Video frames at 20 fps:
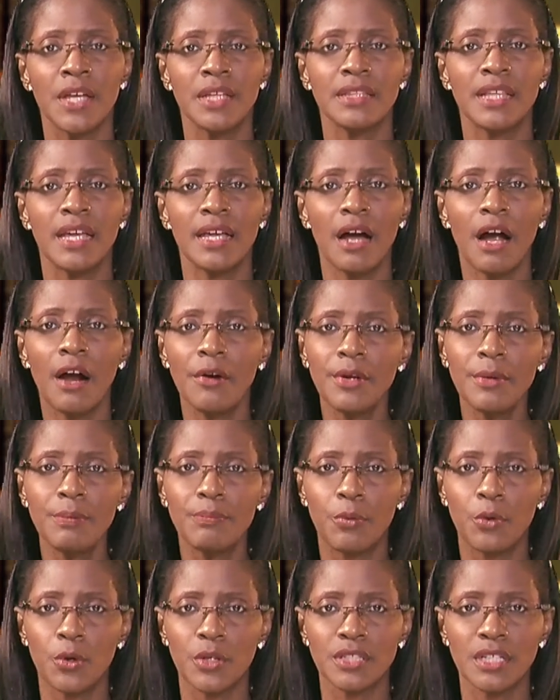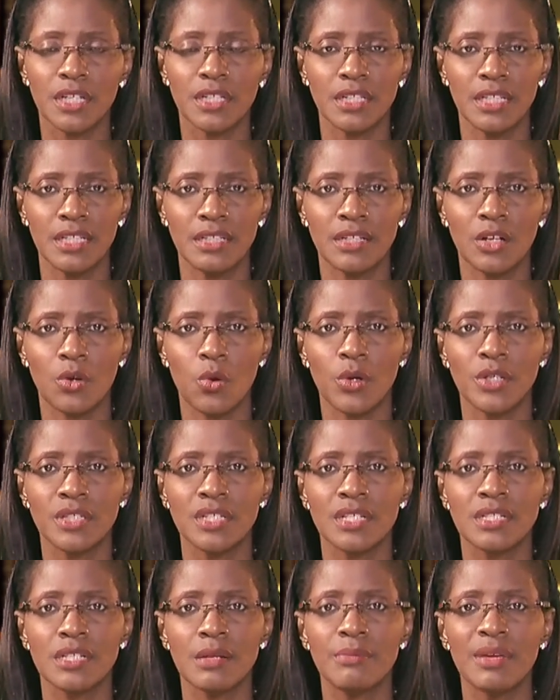They are important in the court
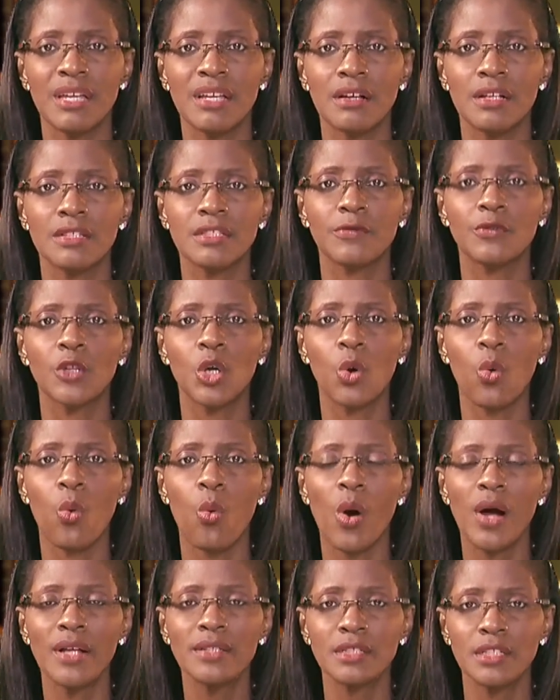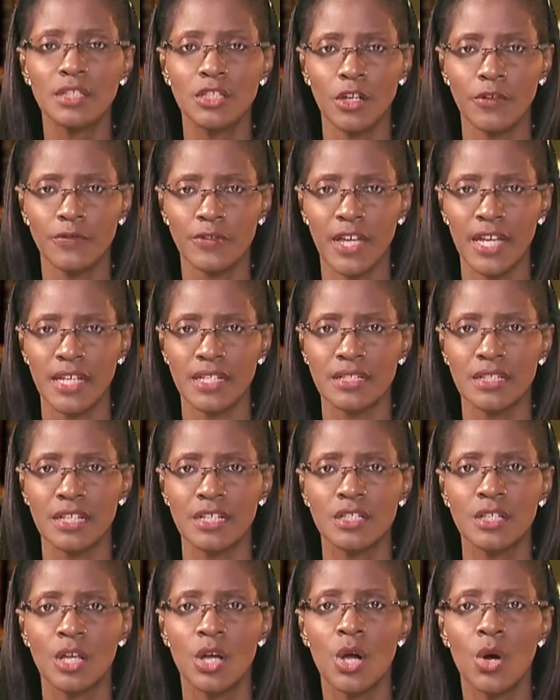system because of the quantity of
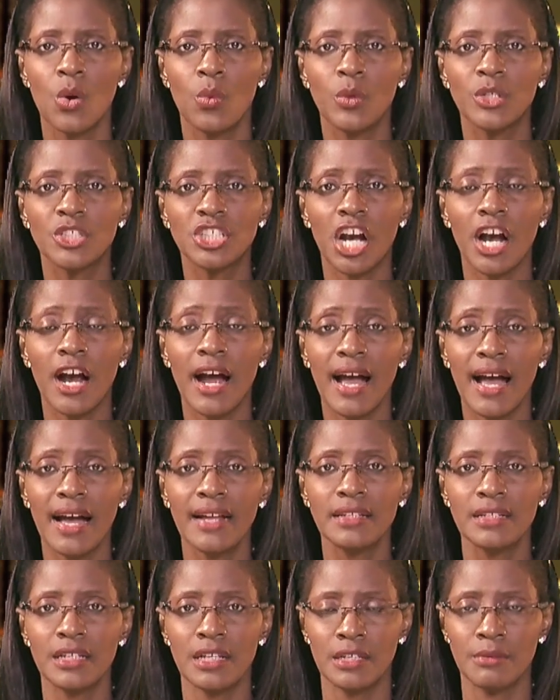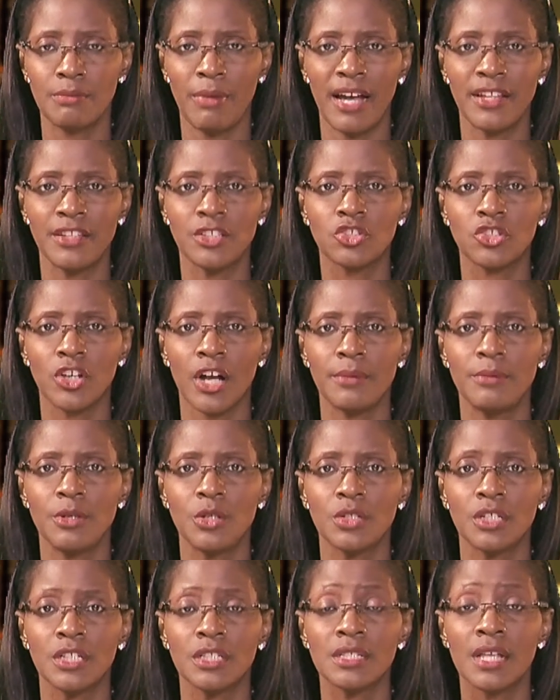cases which are handled by the
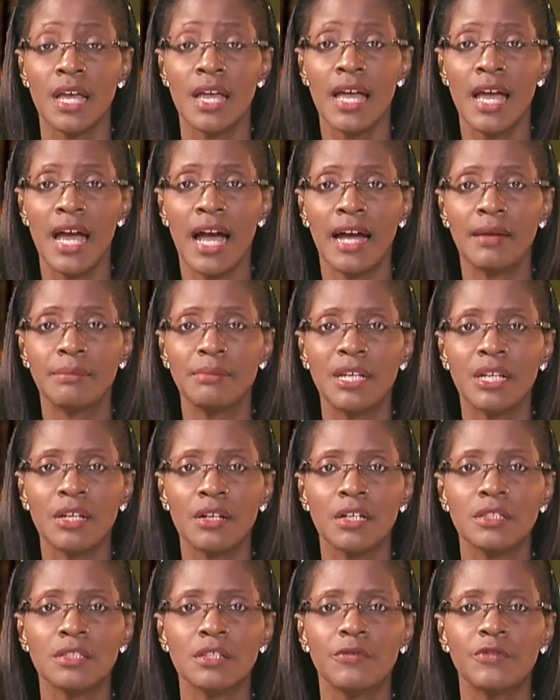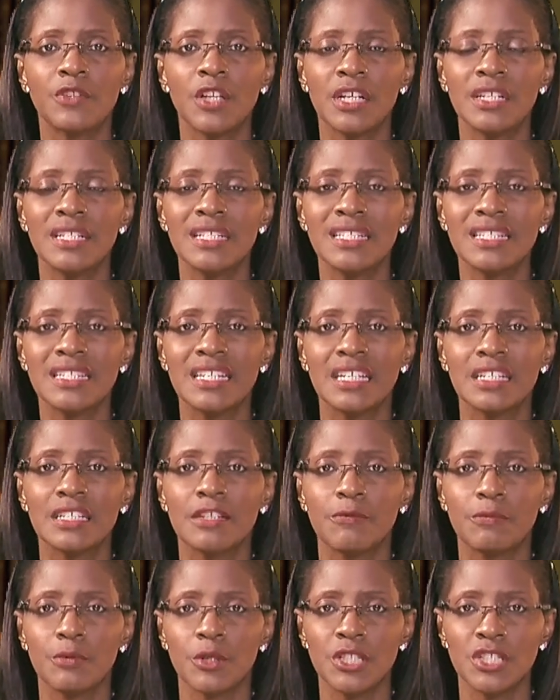tribunals and because of their
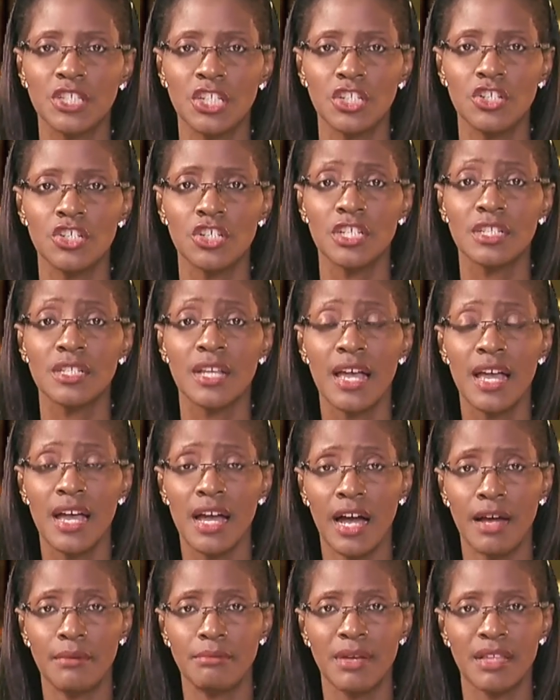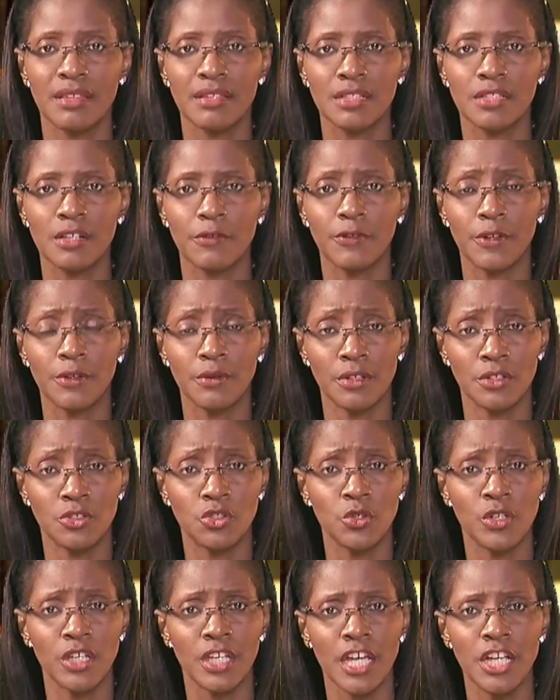distinctive procedures and methods of
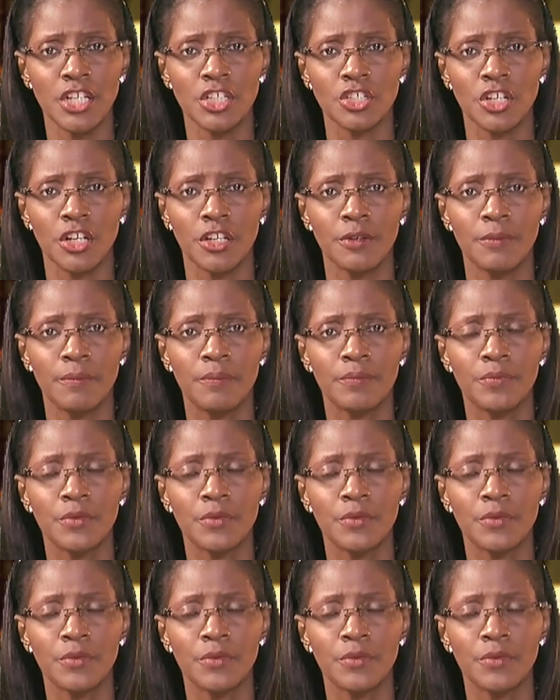adjudication.